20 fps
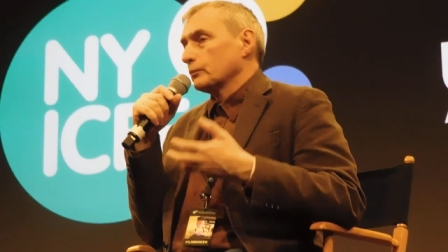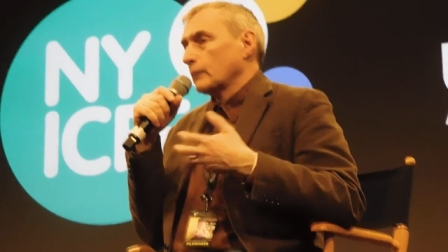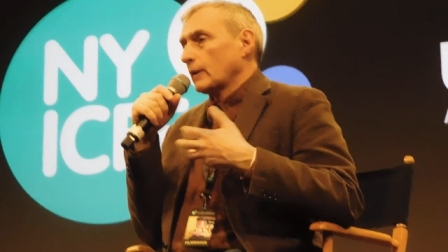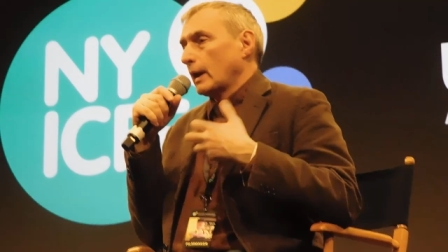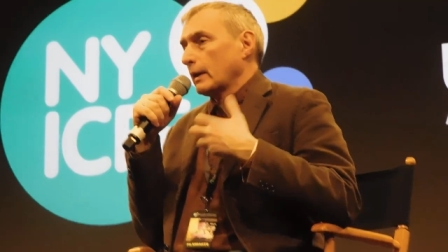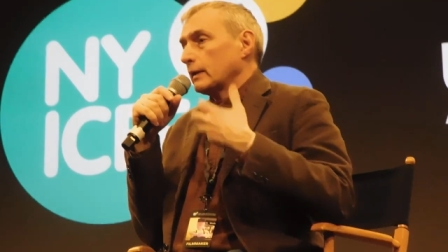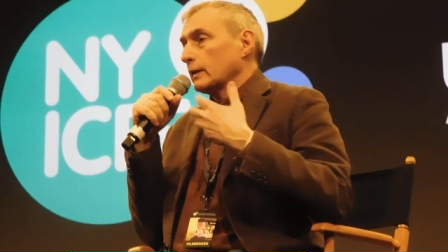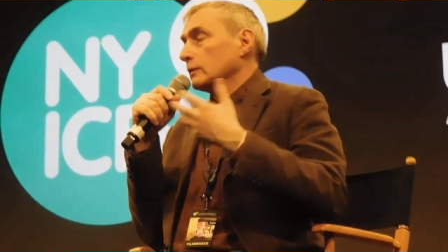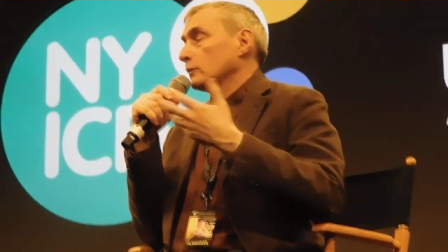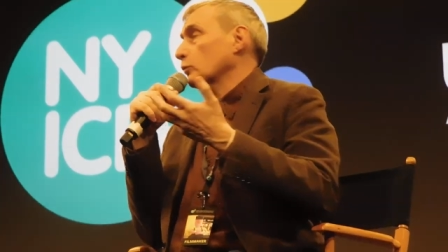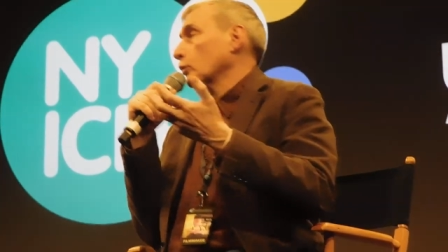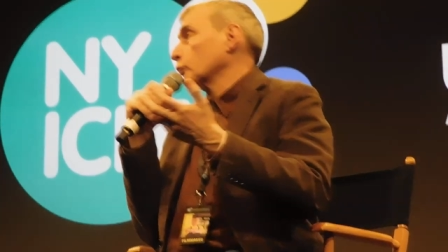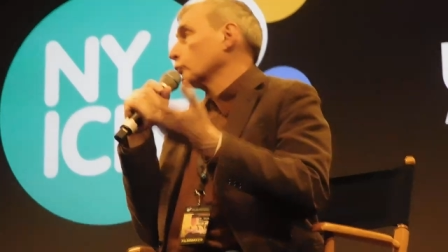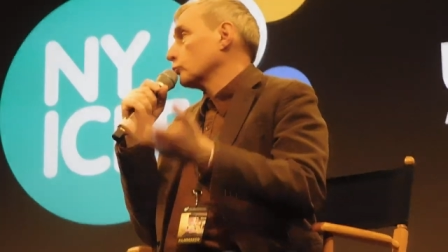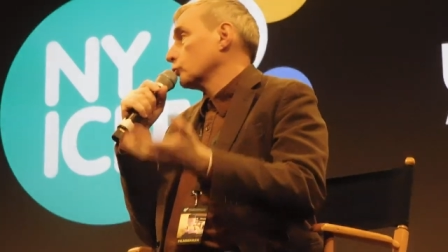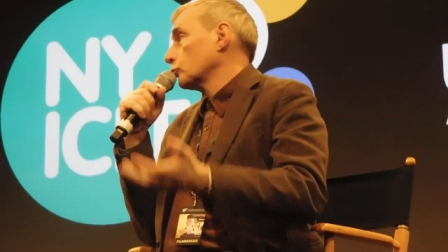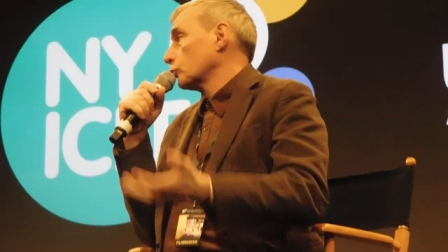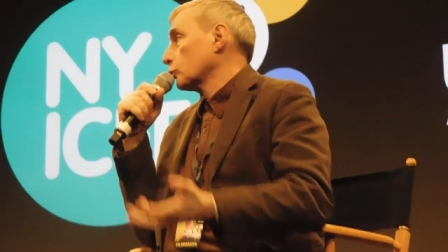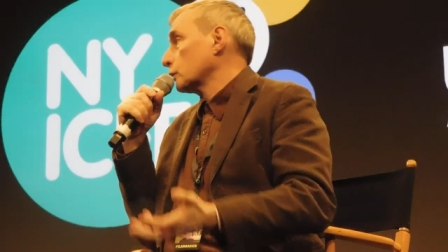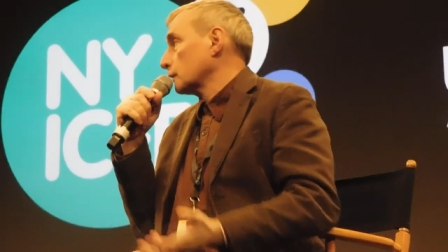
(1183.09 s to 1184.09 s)
Ernest
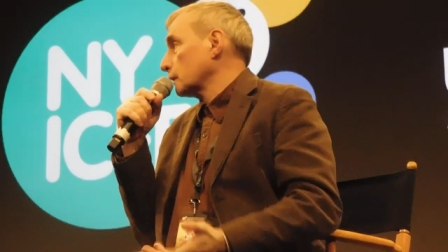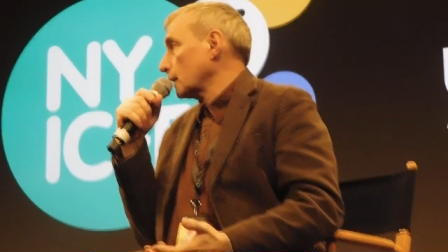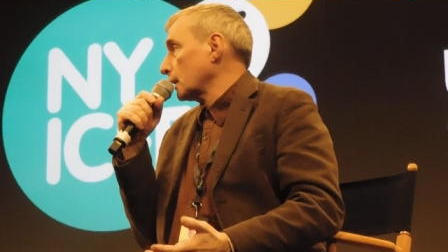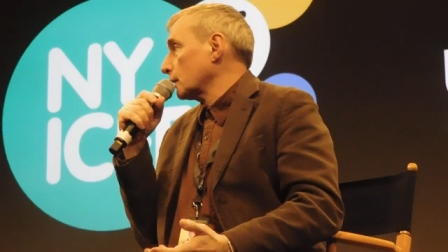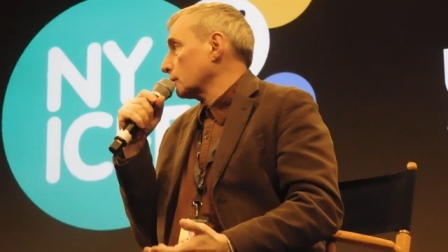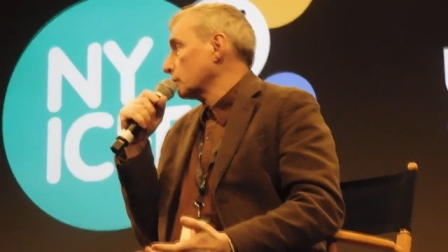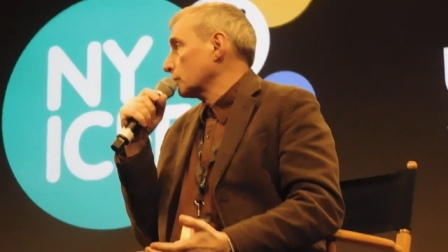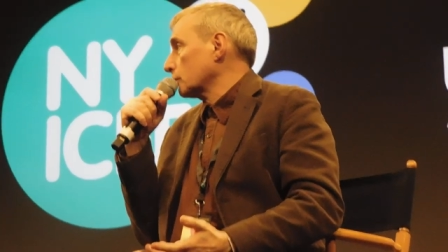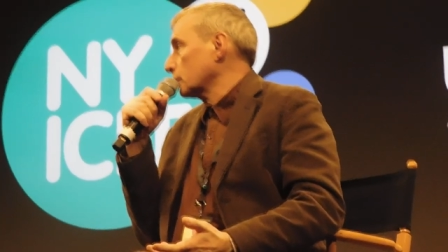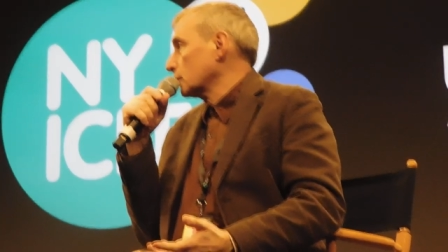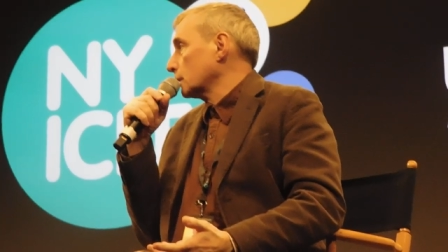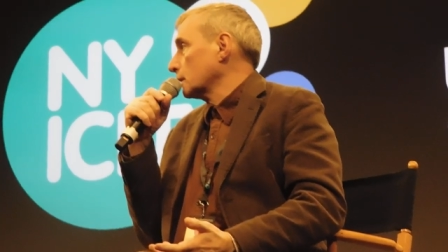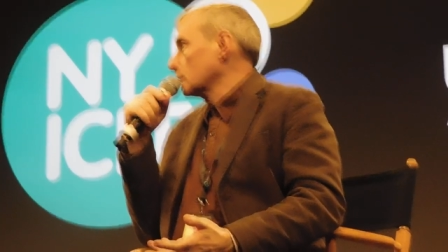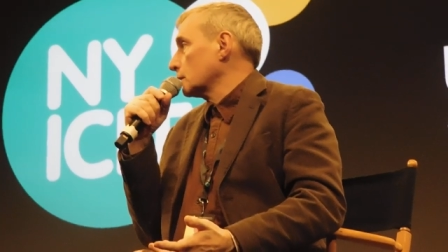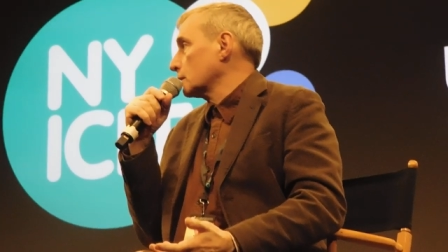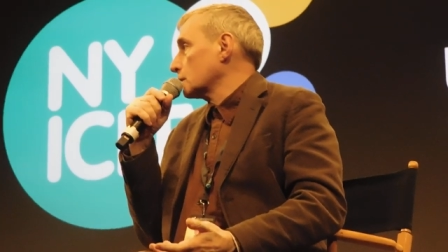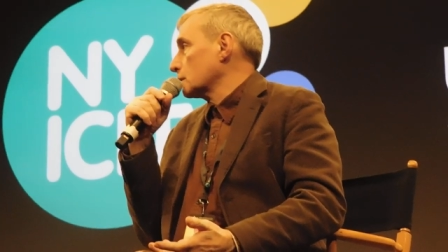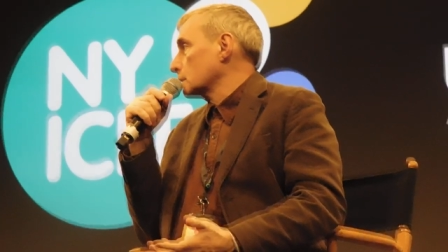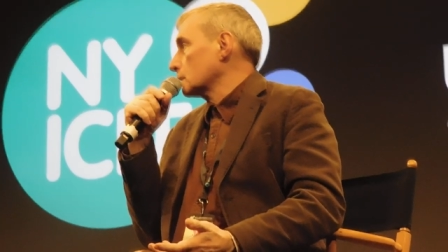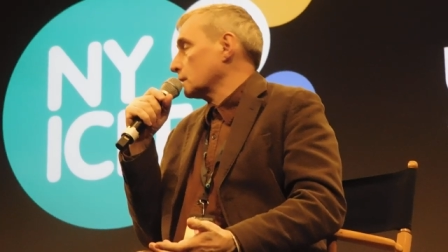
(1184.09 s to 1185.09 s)
wants to save
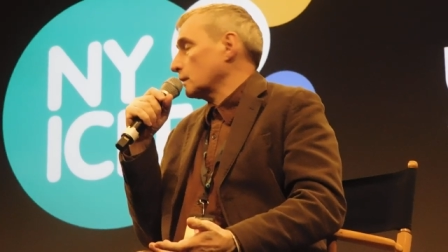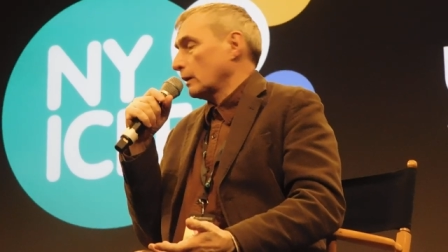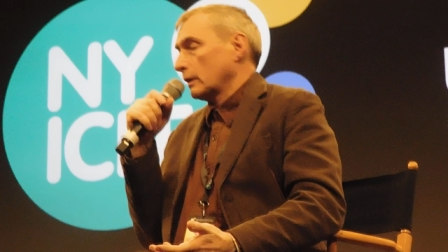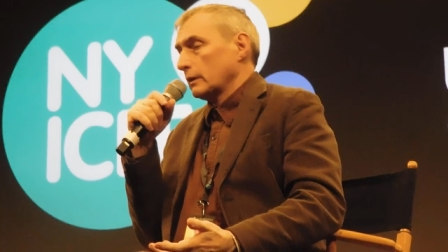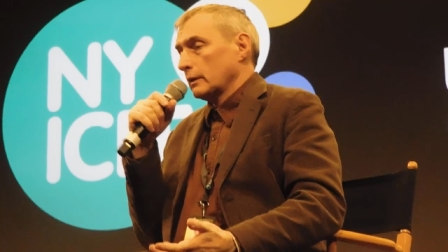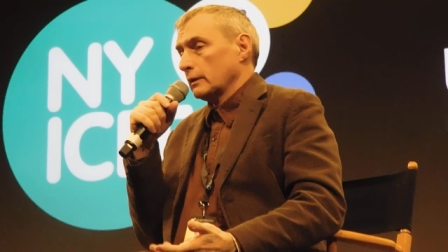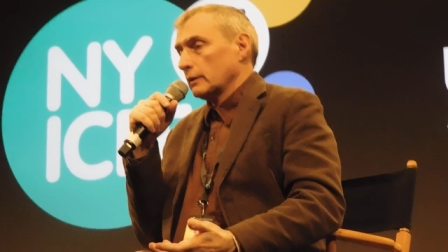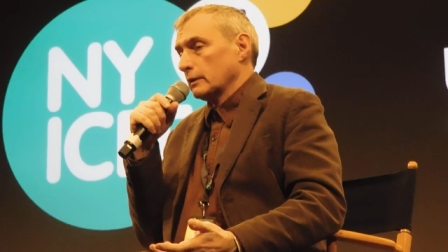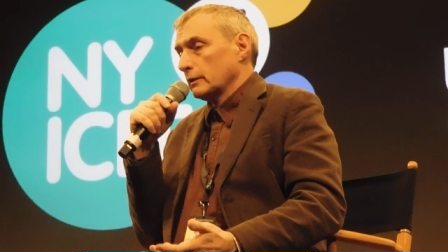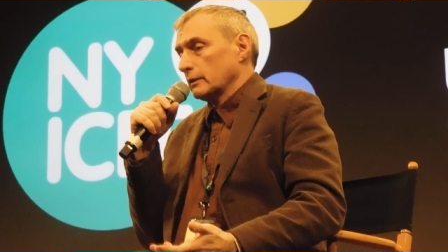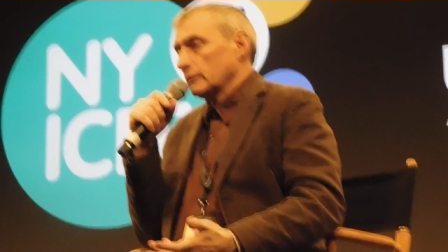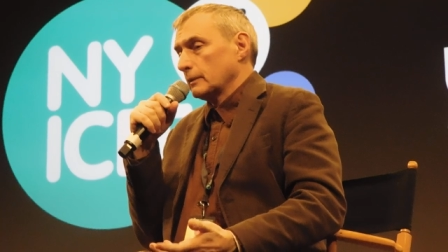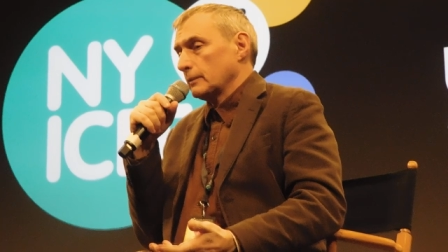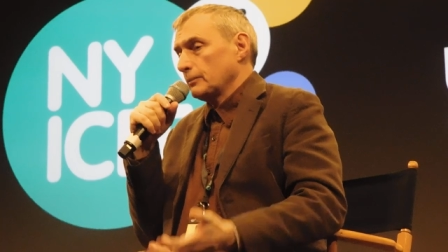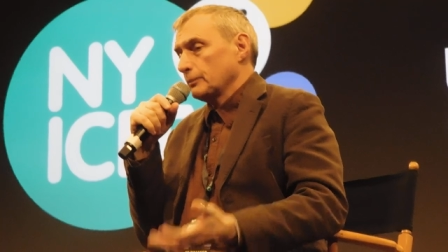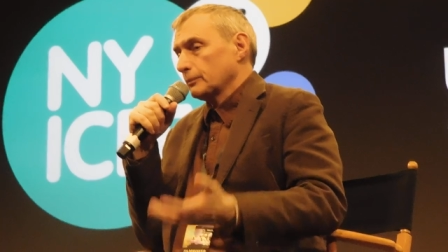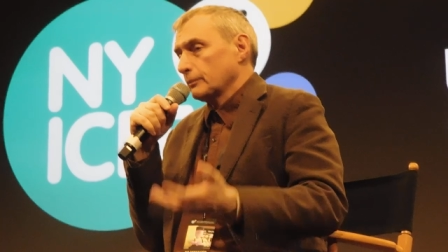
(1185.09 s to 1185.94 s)
his uh,